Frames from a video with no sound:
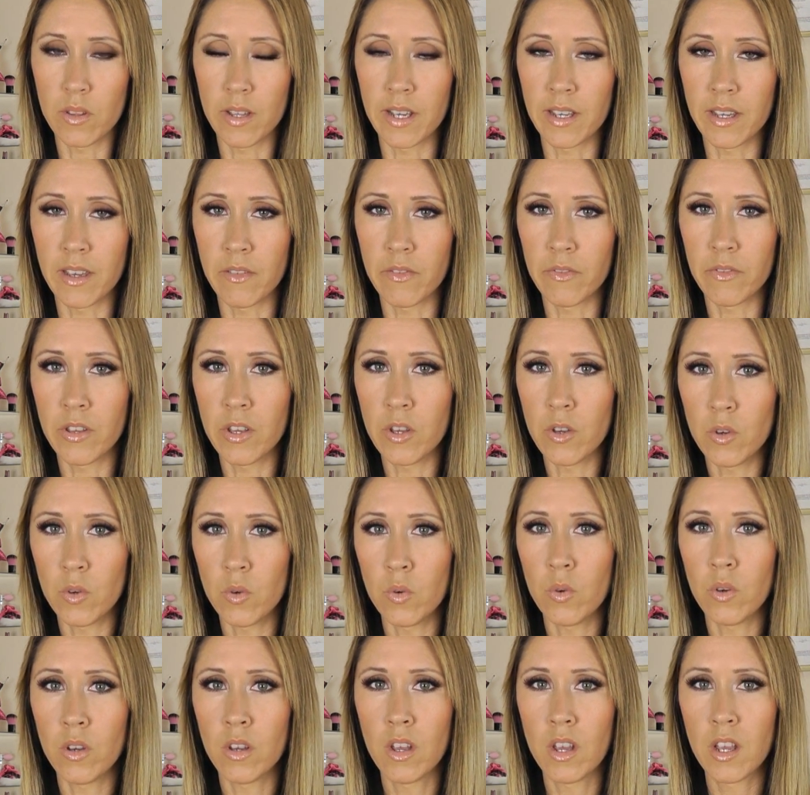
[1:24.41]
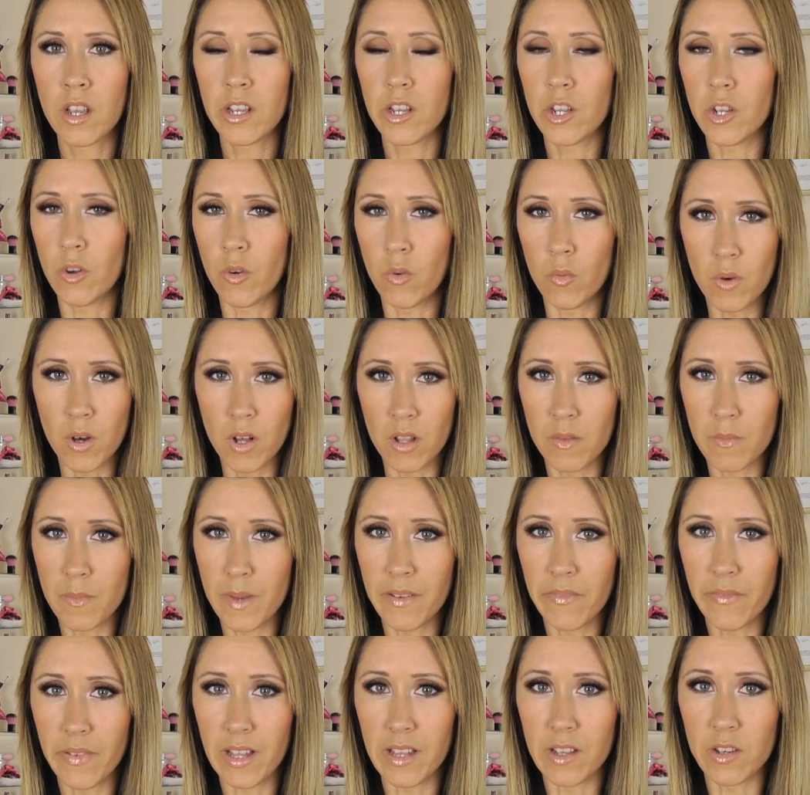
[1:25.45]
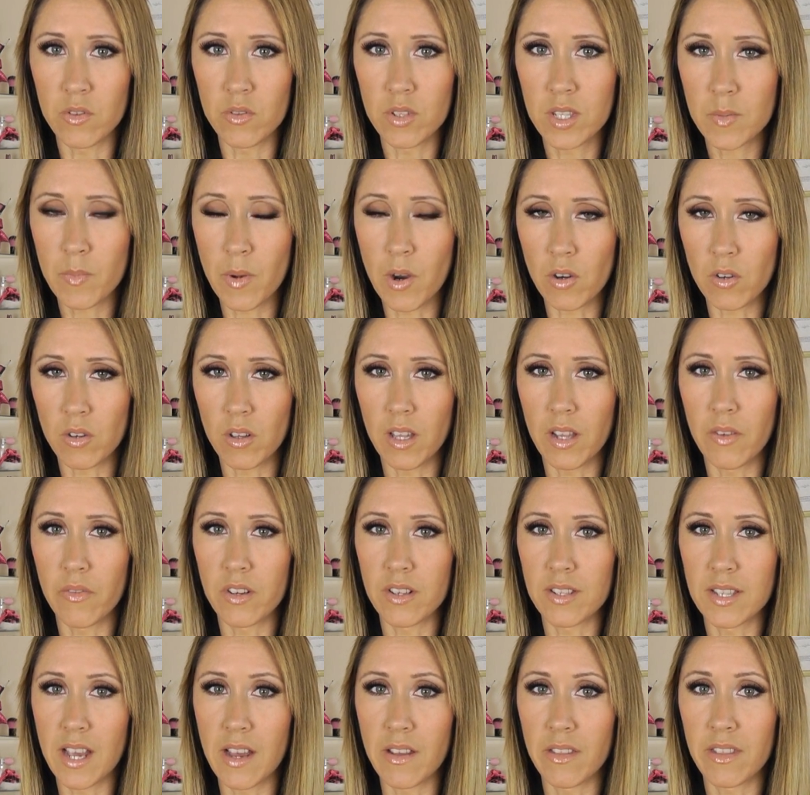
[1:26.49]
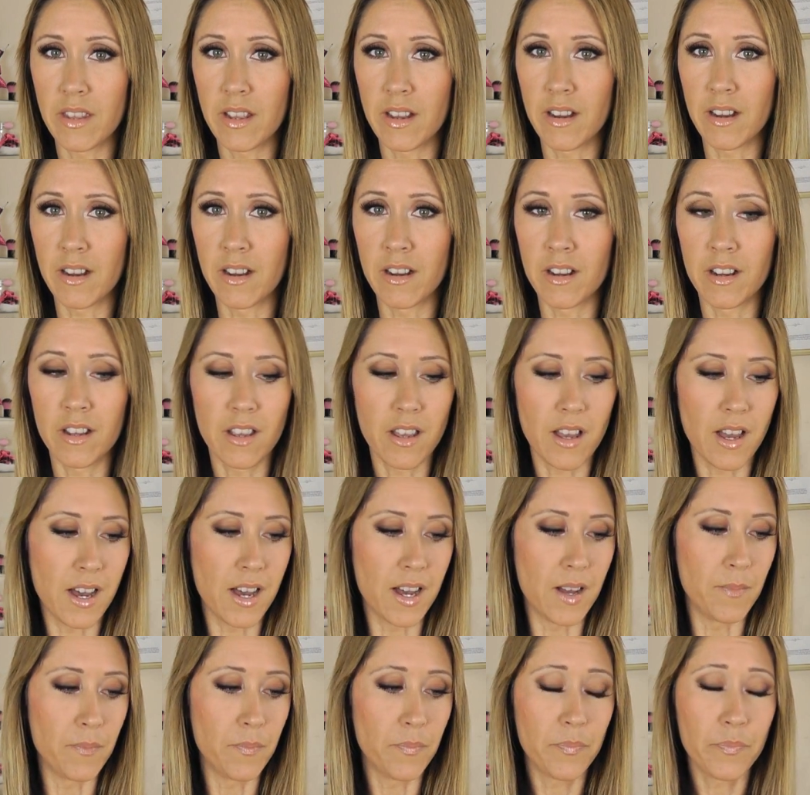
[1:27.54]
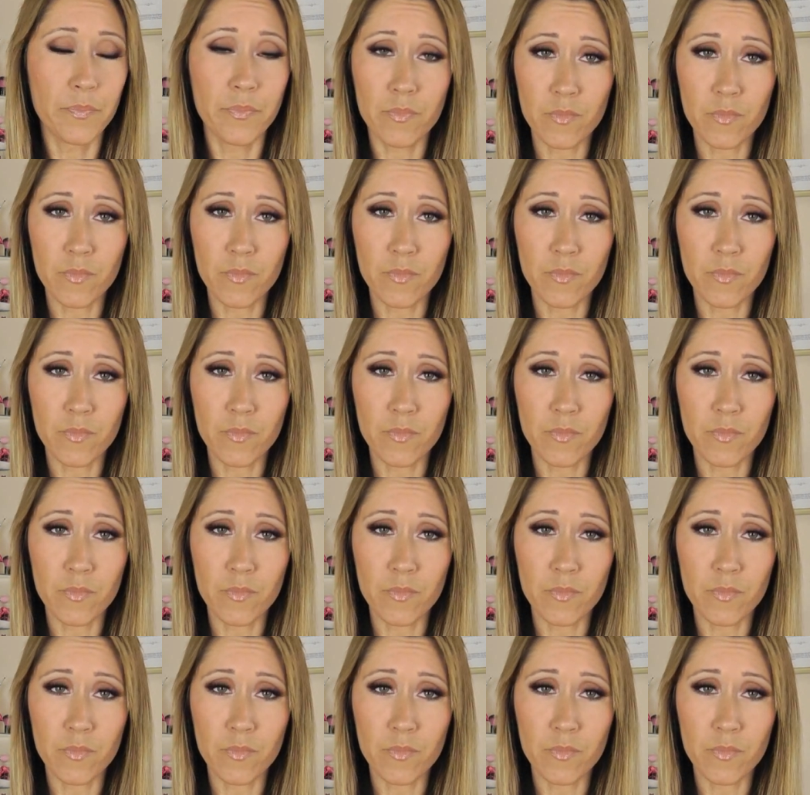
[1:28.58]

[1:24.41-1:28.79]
Like if you you know all of my fellow sparkle lovers out there um,